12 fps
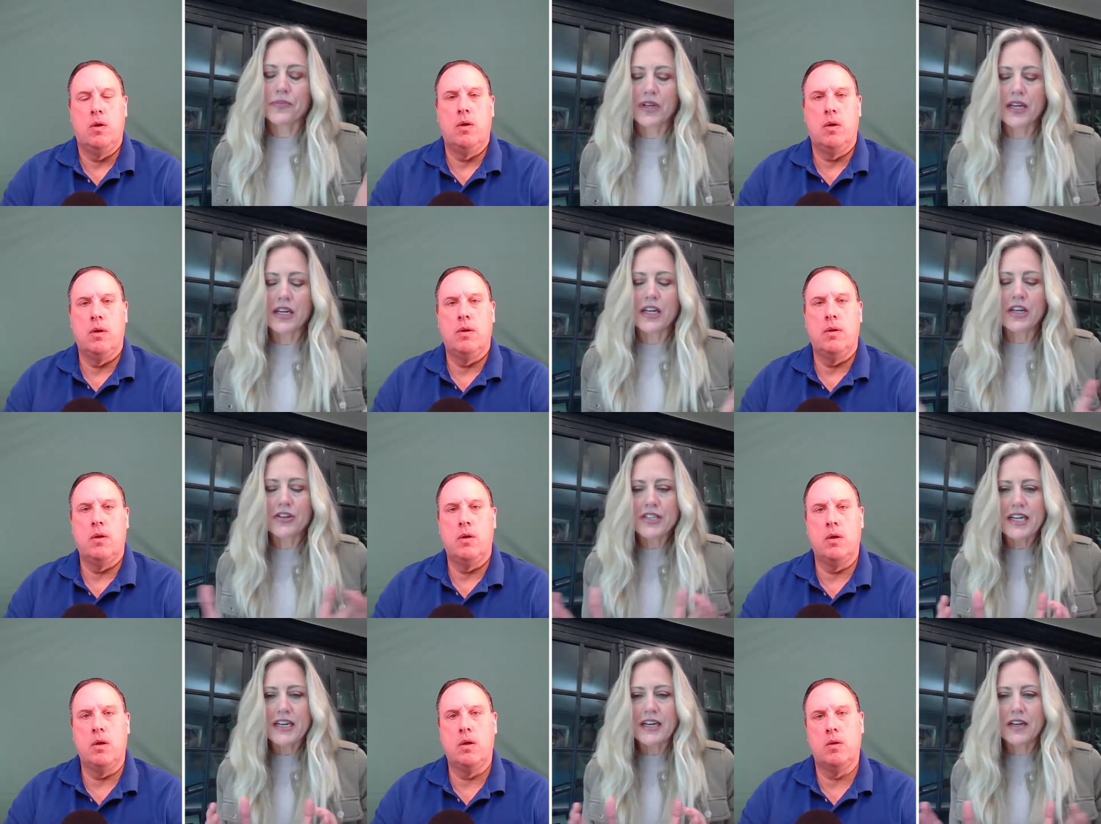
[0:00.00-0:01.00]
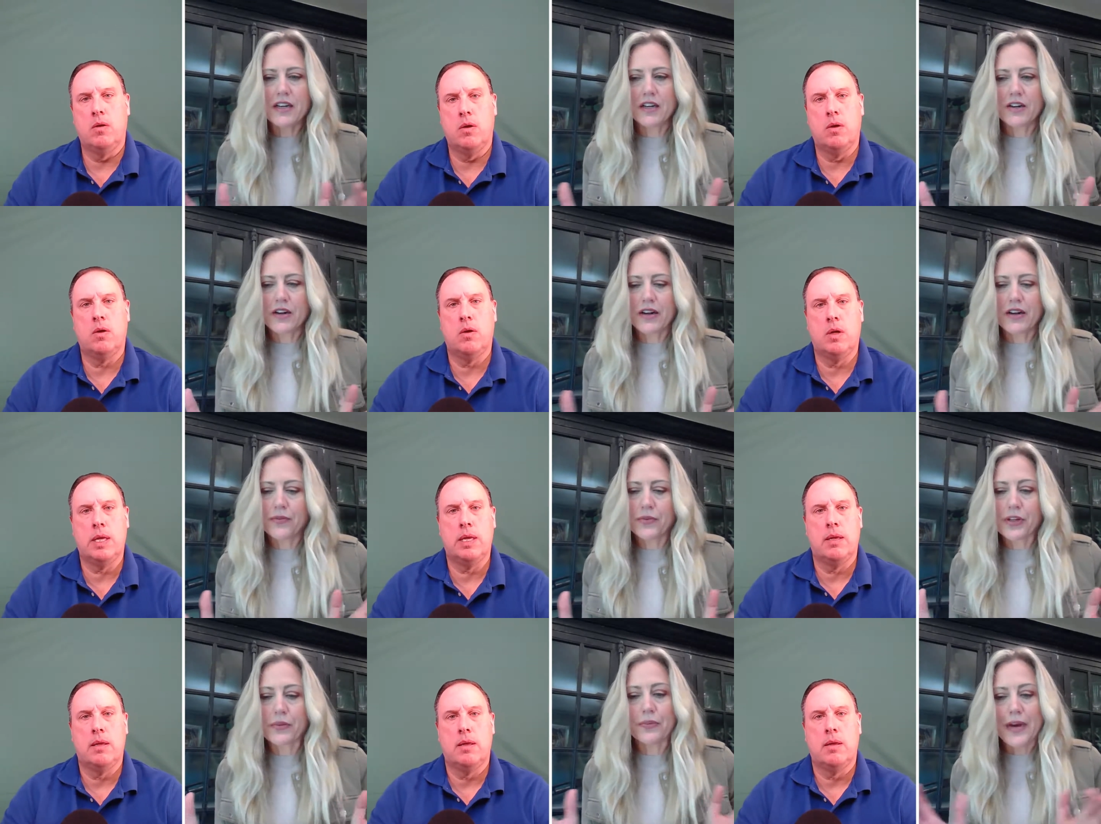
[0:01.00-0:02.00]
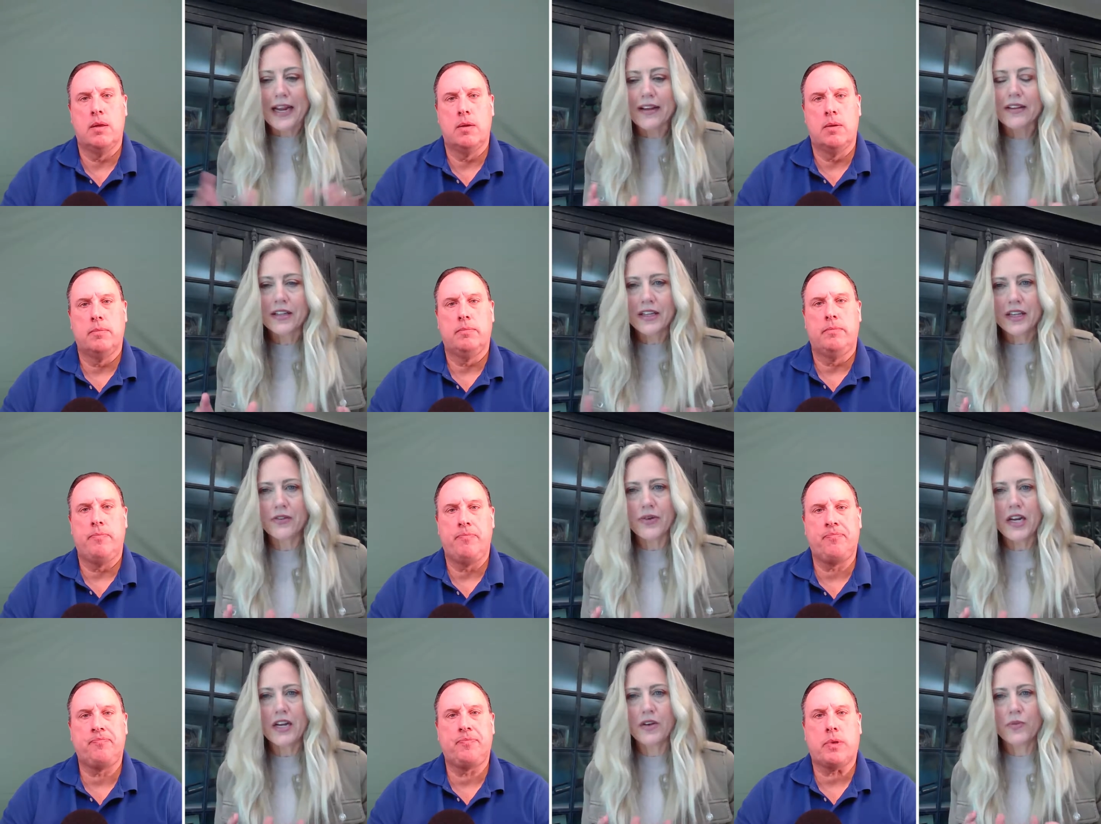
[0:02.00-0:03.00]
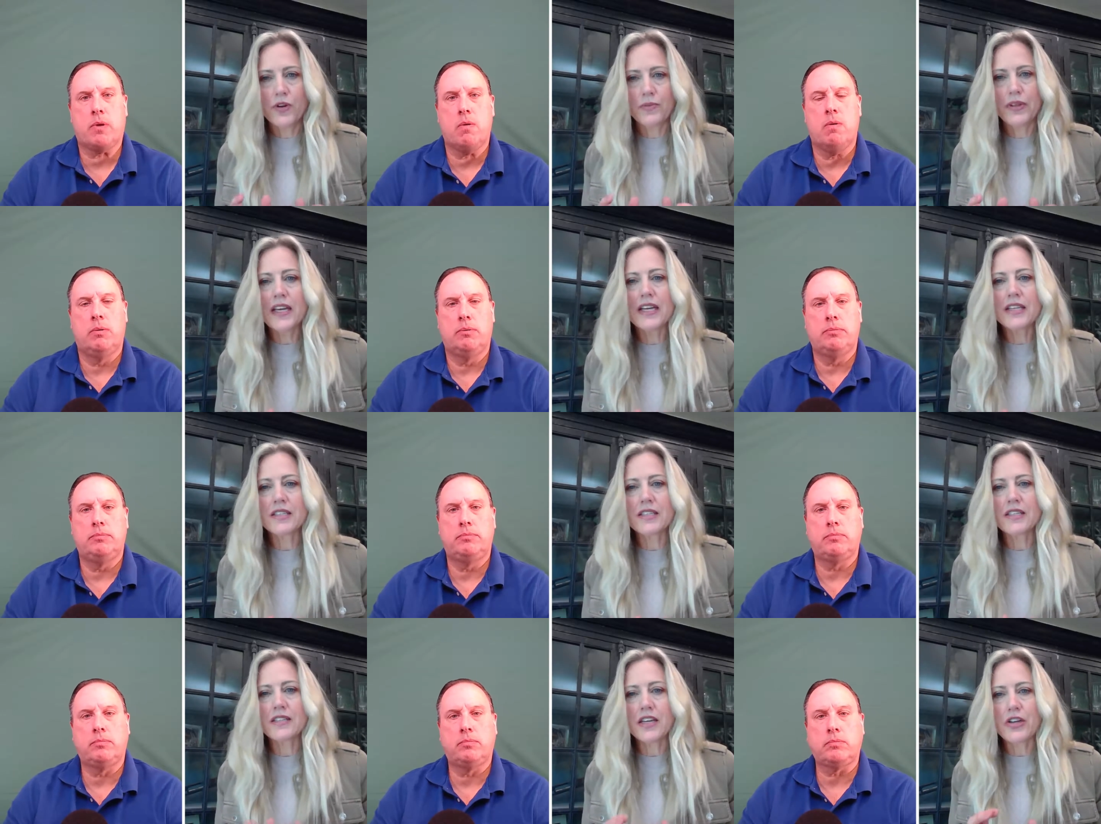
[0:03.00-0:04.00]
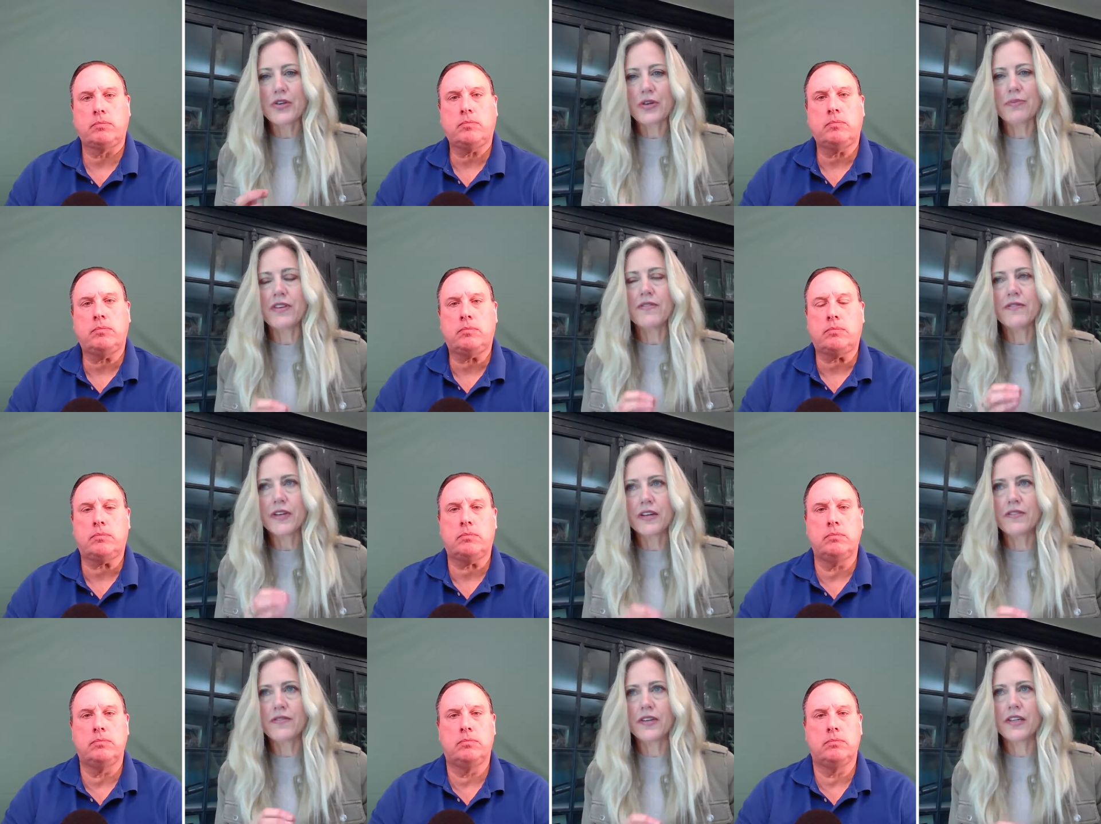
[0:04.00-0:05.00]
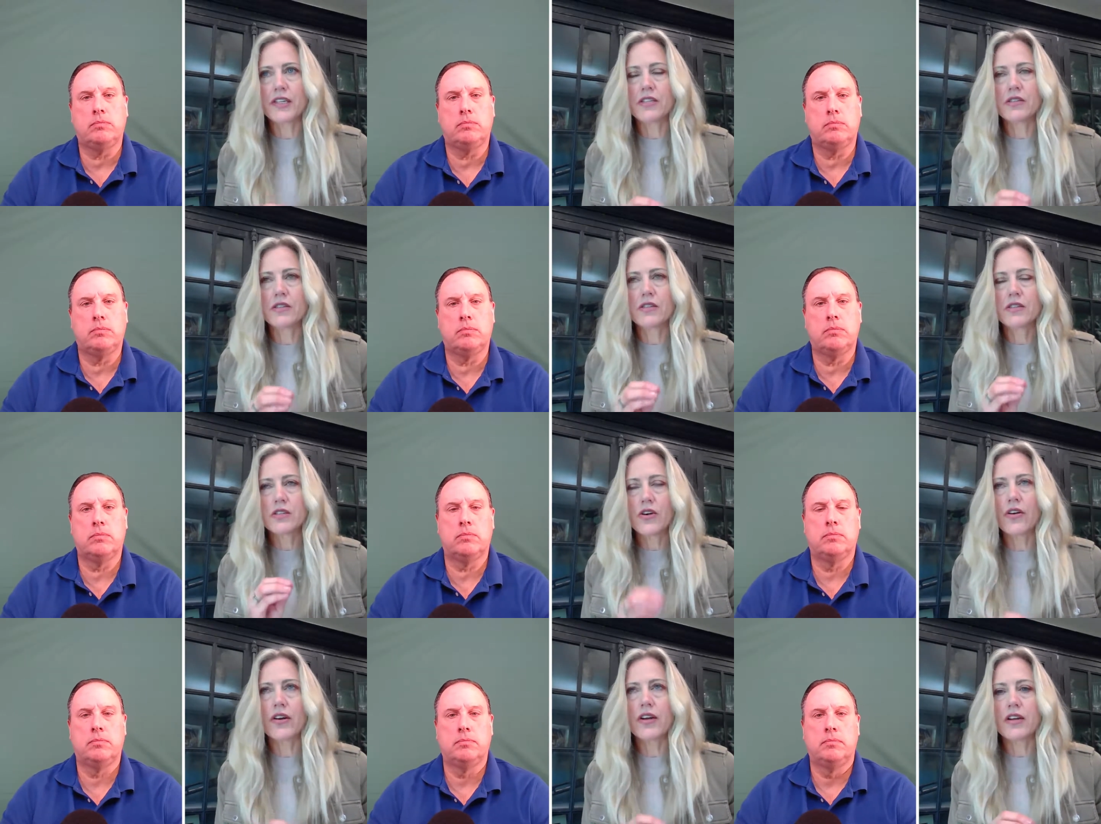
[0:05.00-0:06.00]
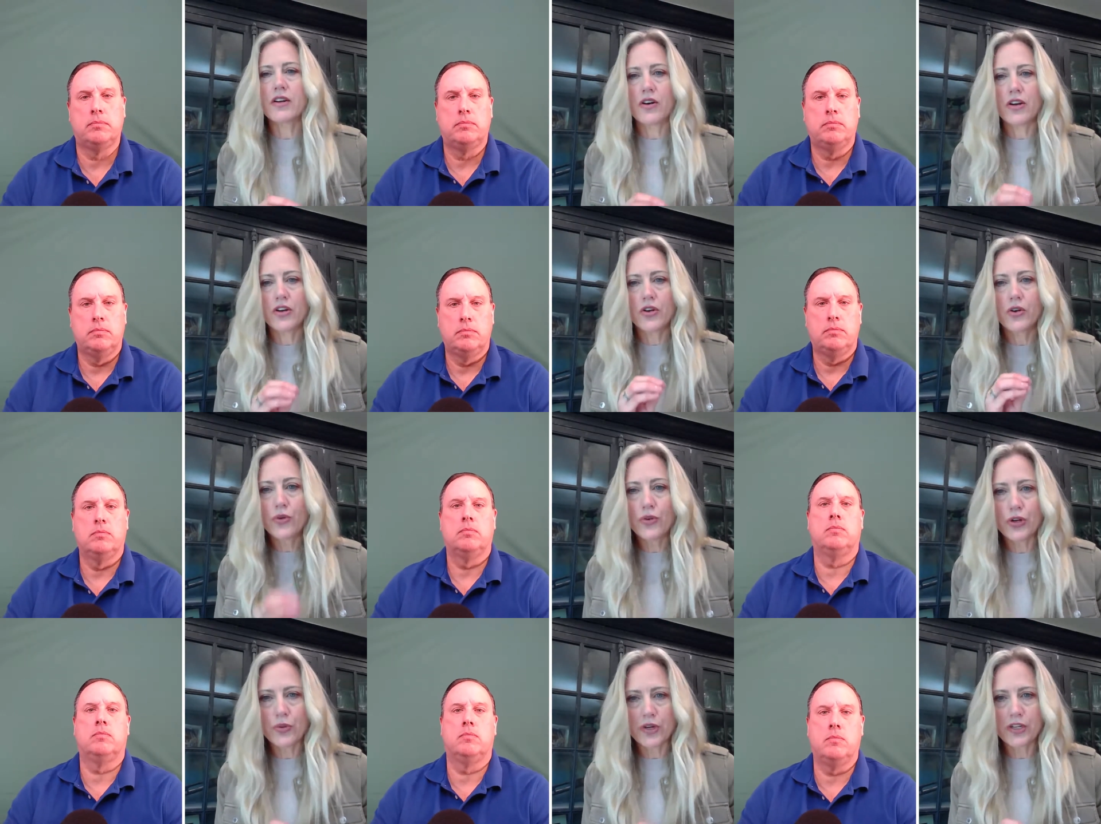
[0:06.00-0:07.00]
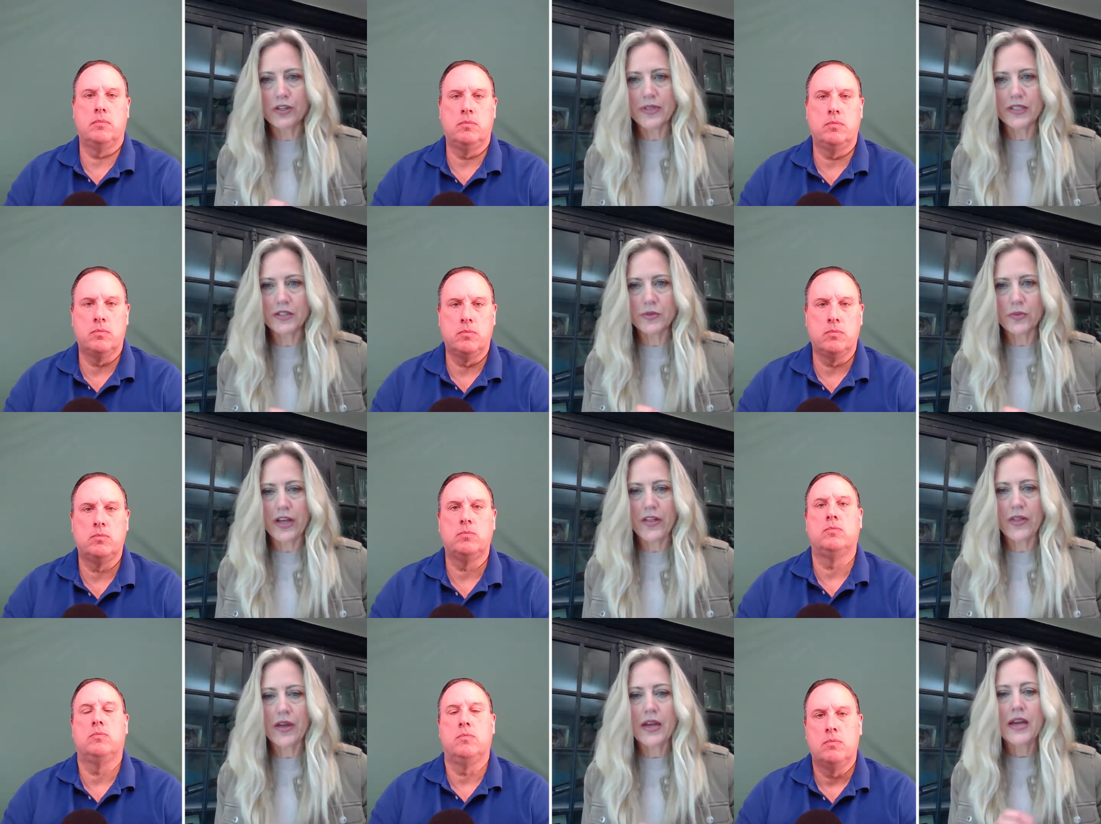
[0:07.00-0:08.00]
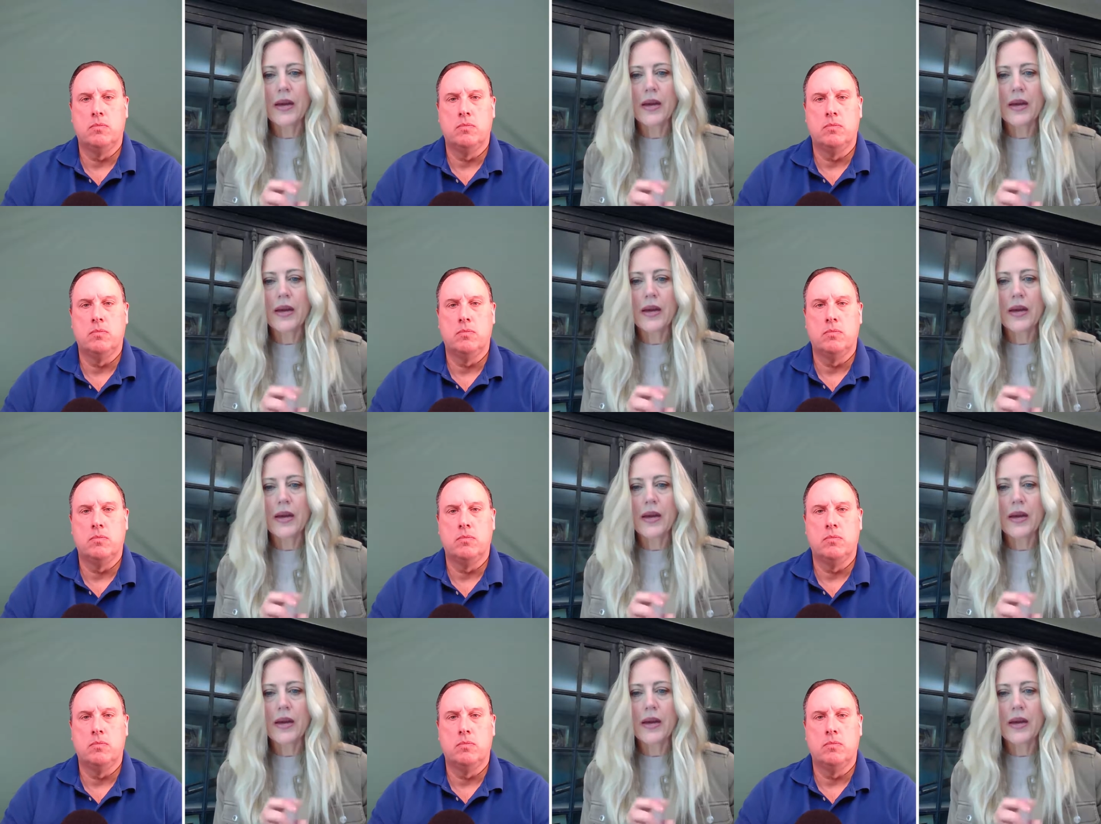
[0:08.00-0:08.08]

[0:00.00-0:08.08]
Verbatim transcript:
Speaker 1: getting your data, uh, really wrangling it right in one place is that you can be very, very targeted on who you want to do business with.